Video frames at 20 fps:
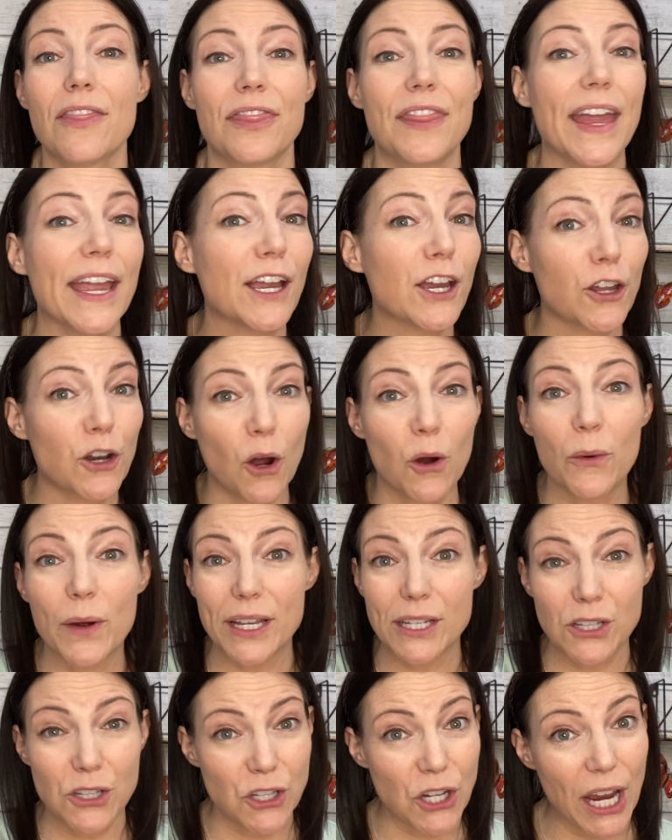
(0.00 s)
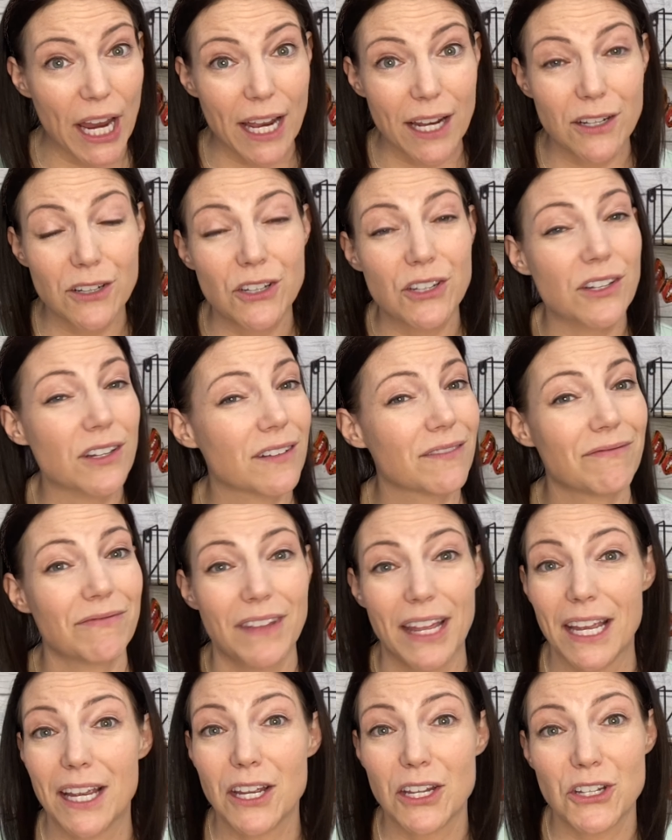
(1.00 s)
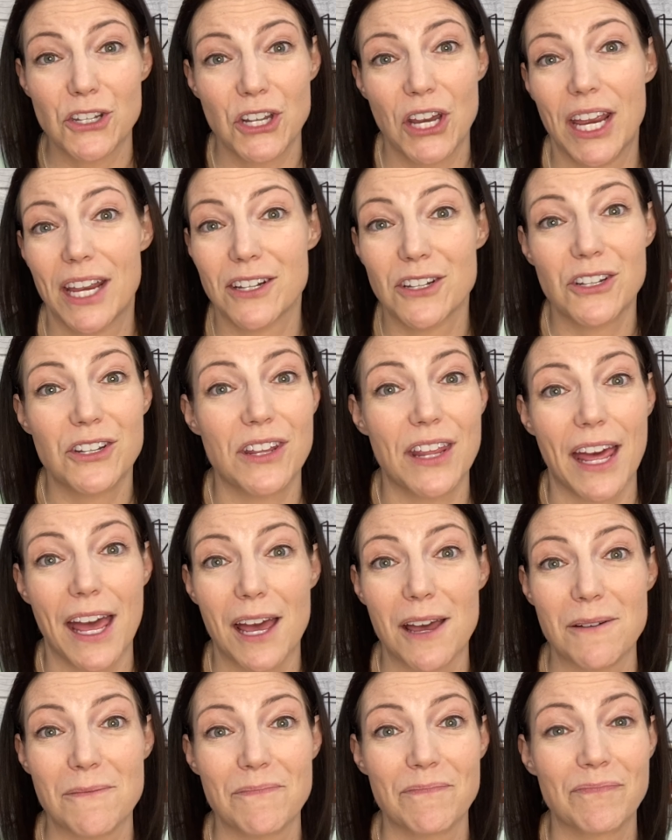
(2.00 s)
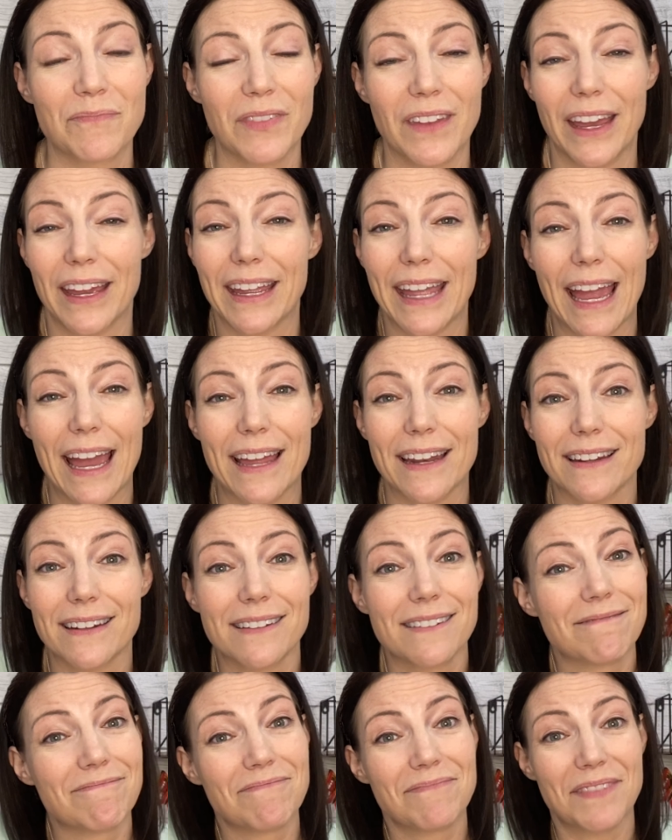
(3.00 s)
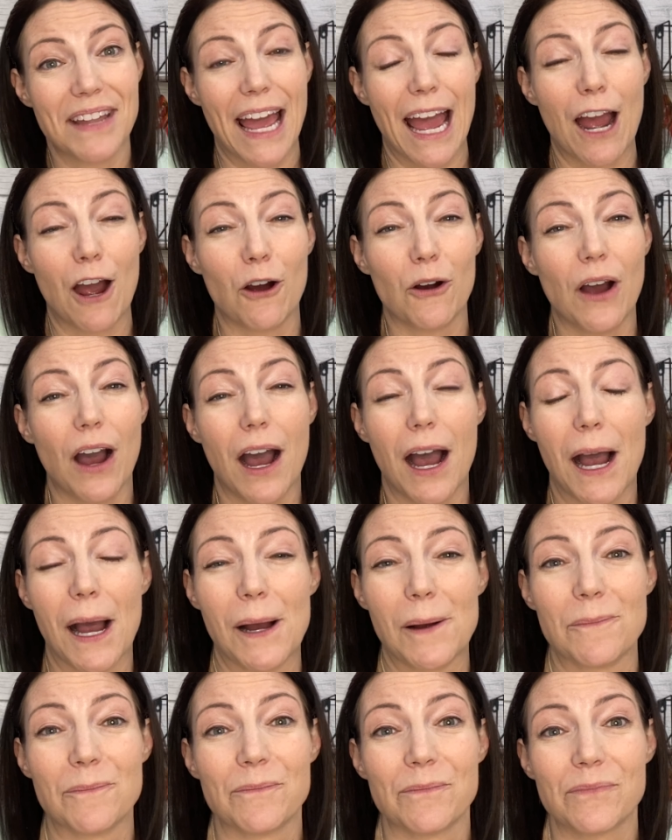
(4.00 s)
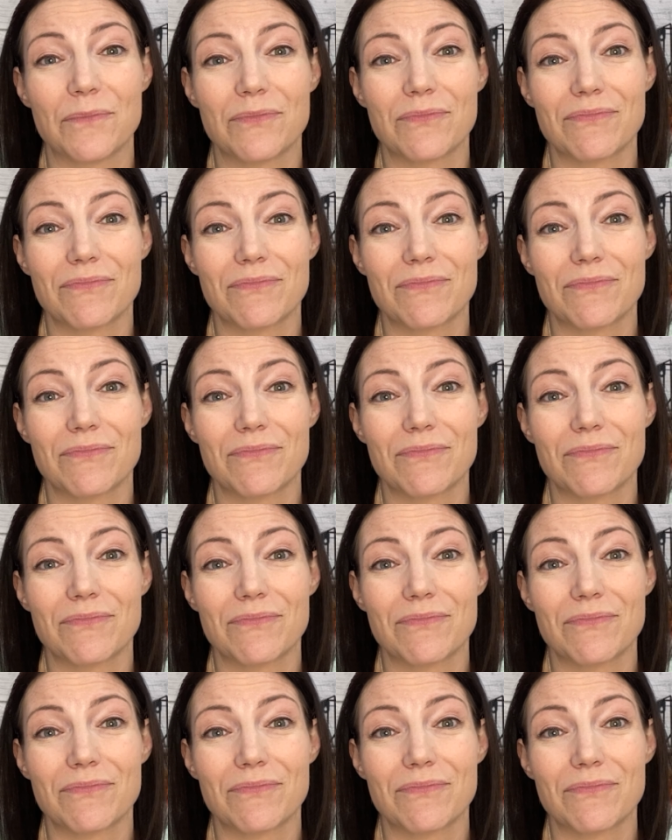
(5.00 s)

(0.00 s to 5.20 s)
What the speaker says: They could always change. They could change them again now